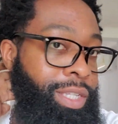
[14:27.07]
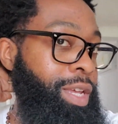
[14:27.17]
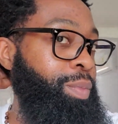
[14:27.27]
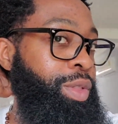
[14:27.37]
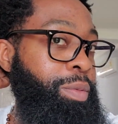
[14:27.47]

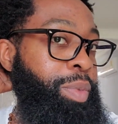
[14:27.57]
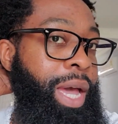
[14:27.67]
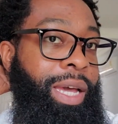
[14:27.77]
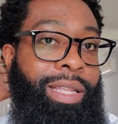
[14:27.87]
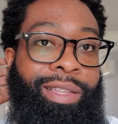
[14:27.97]
taper the
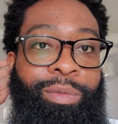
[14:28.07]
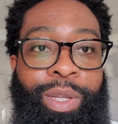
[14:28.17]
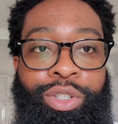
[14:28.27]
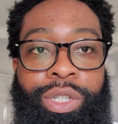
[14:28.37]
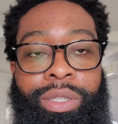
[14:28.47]
back a little
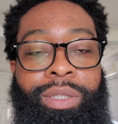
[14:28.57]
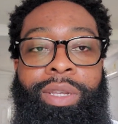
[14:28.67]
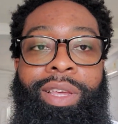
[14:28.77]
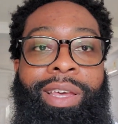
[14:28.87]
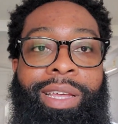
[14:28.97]
bit, just
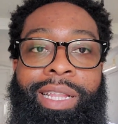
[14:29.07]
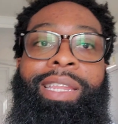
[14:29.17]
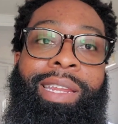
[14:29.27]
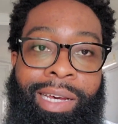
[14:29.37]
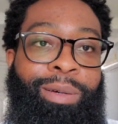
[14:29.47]
clean
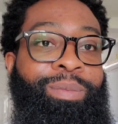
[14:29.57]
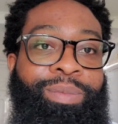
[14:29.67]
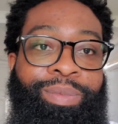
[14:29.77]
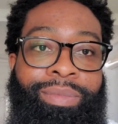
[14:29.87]
it up.